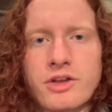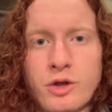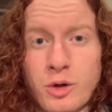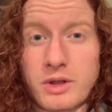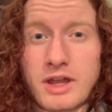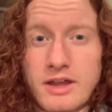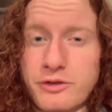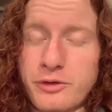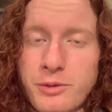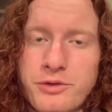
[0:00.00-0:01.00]
Okay,
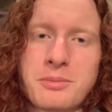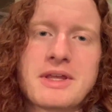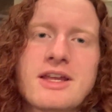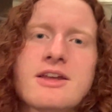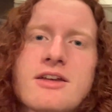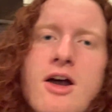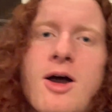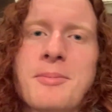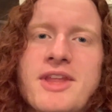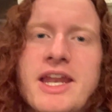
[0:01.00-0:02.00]
so it was me
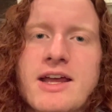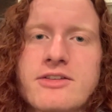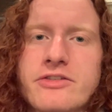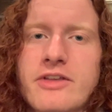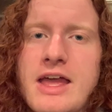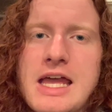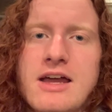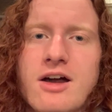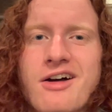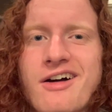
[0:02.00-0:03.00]
the next day.
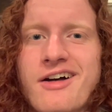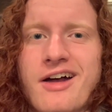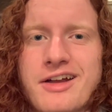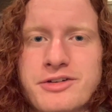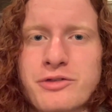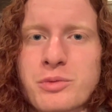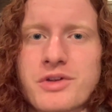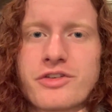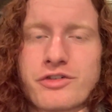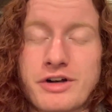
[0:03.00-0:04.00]
I just
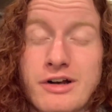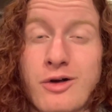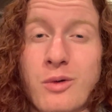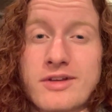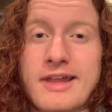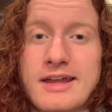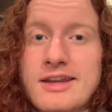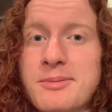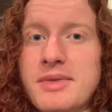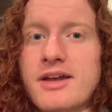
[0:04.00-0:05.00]
wanted to re-record the
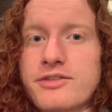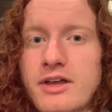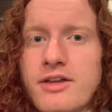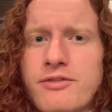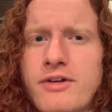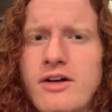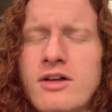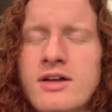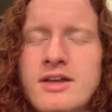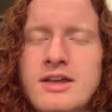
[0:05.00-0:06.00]
ending because I felt
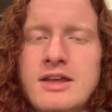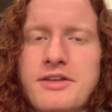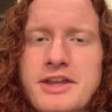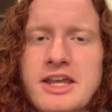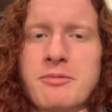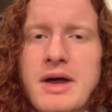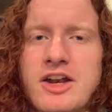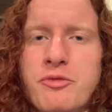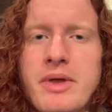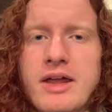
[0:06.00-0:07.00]
like it might
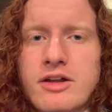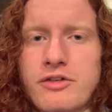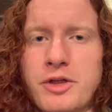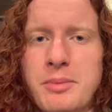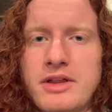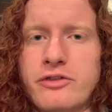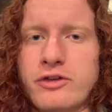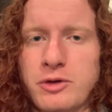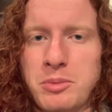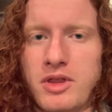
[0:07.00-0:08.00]
have been a little bit
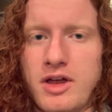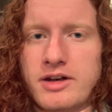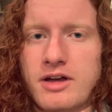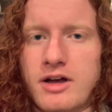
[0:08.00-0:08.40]
too blunt.